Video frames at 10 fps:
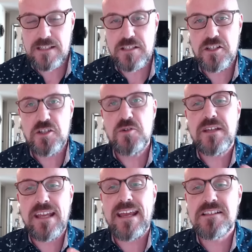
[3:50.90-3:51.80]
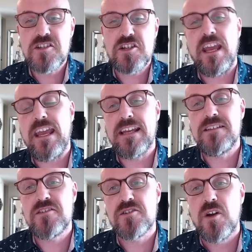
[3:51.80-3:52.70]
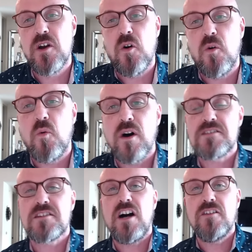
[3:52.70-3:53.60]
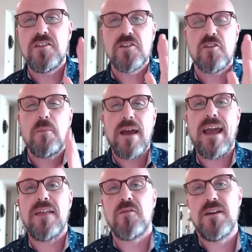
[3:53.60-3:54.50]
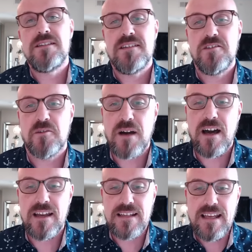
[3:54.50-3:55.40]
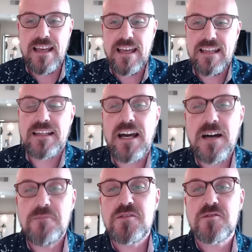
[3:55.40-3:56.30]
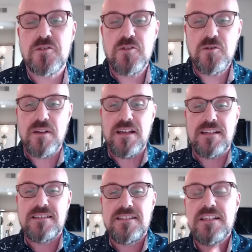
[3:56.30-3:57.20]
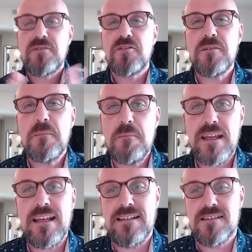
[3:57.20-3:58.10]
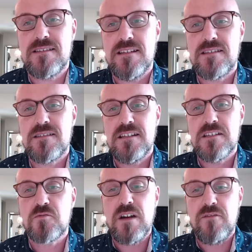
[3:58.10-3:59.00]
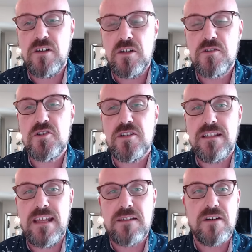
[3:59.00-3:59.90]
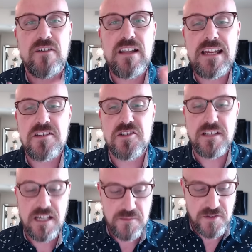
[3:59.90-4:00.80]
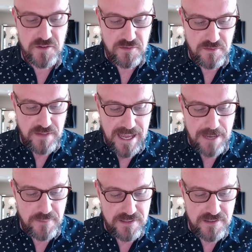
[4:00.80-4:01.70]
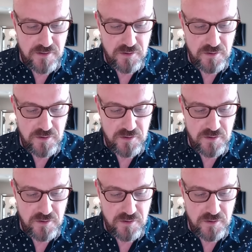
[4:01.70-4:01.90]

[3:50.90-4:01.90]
you can change what's called the neural pathways in your mind. And it comes through different means. This revolution and revelation happens